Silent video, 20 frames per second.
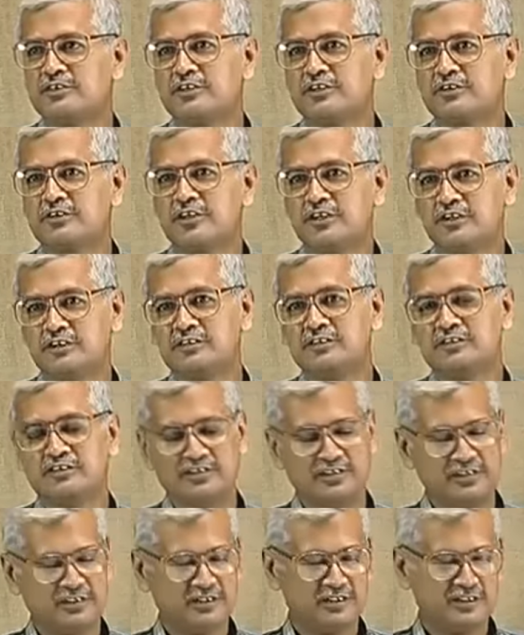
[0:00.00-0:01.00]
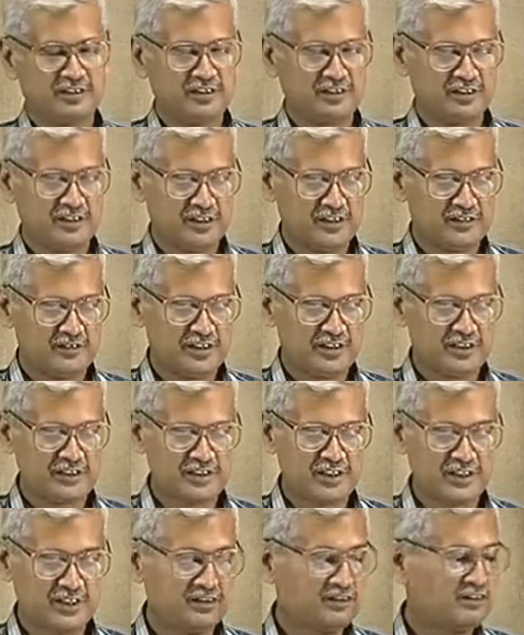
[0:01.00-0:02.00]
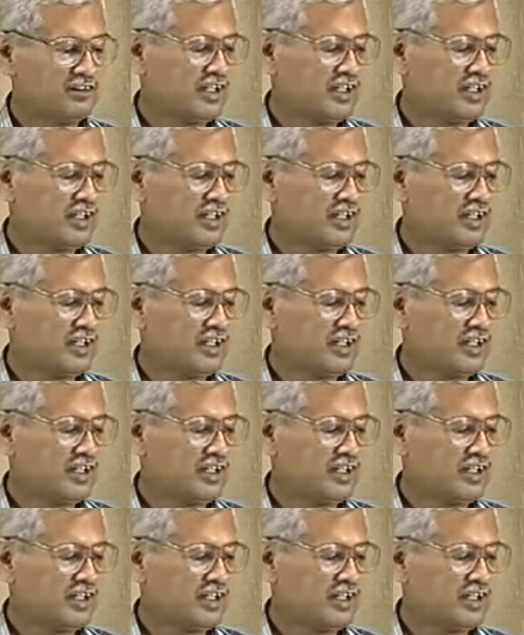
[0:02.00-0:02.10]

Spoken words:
Okay, if there is none,